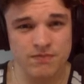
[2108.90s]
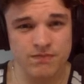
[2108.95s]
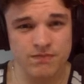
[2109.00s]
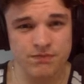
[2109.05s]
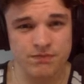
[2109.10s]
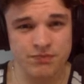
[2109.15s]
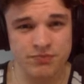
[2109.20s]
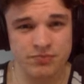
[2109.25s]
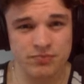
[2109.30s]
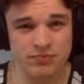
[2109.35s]

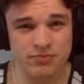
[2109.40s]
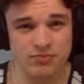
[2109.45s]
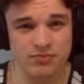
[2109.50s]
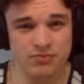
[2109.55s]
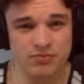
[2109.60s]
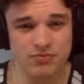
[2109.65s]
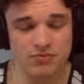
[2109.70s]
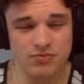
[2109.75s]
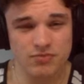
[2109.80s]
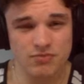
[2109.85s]

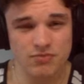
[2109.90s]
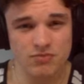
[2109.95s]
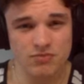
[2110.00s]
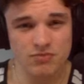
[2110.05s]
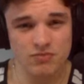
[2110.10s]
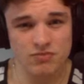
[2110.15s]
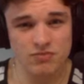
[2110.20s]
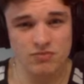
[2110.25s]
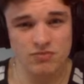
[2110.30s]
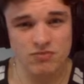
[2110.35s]

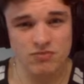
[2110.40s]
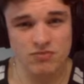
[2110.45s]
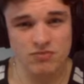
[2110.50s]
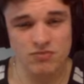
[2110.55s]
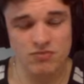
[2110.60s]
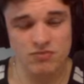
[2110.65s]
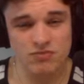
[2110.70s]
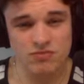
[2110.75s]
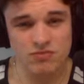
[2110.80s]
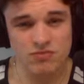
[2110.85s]

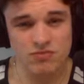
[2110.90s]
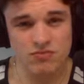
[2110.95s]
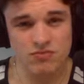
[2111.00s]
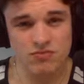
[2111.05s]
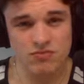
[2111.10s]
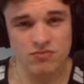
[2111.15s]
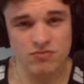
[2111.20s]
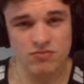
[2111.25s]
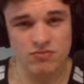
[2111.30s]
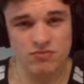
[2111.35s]

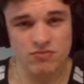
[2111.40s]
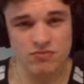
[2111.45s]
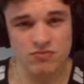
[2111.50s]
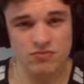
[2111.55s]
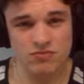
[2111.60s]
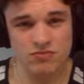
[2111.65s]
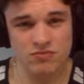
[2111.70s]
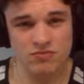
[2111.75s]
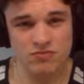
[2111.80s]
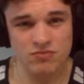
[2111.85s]

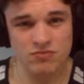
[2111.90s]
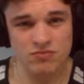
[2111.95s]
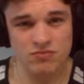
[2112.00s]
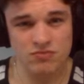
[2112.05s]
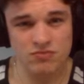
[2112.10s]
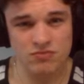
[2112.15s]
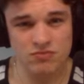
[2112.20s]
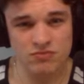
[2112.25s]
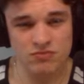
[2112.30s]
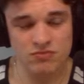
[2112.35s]

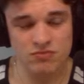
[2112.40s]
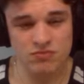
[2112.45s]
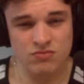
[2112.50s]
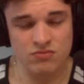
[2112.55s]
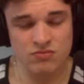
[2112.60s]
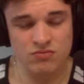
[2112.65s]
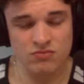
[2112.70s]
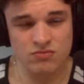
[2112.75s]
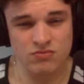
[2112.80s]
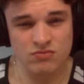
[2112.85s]

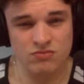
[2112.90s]
(no one is talking)